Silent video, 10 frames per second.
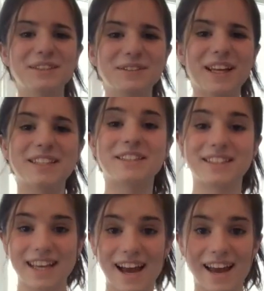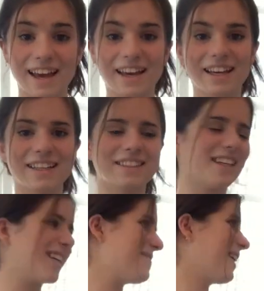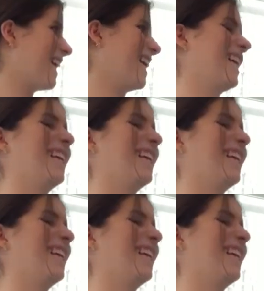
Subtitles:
And today, should I keep that?